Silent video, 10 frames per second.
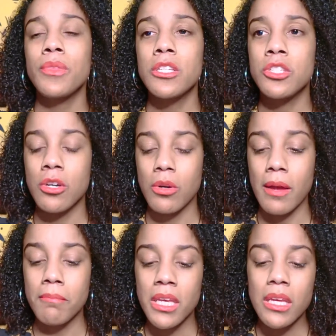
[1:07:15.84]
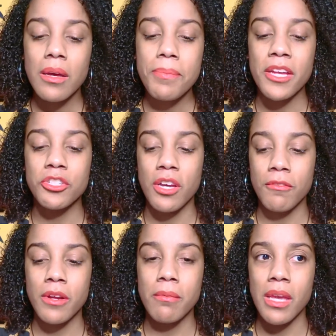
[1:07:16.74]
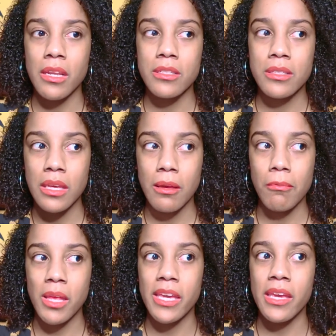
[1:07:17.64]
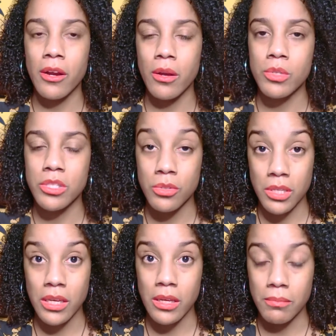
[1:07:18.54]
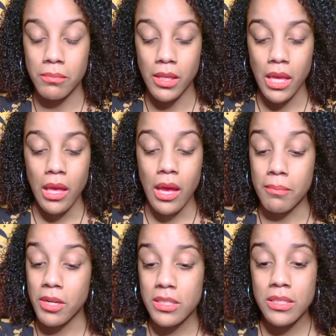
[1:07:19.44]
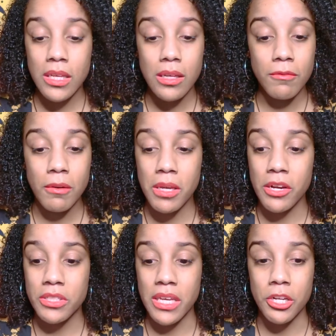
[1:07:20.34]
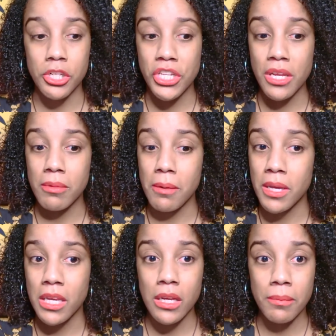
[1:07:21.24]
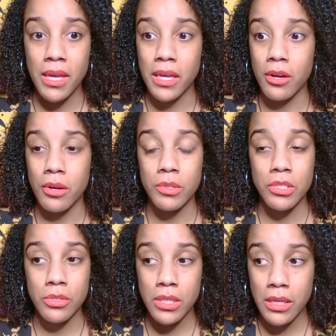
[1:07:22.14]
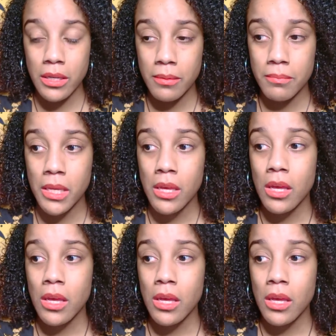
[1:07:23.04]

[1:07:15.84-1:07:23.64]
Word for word: So I'm picking up that Jeffree made it seem like Garrett was using him. I'm not seeing from Garrett's energy, I'm not picking up that Garrett was using him.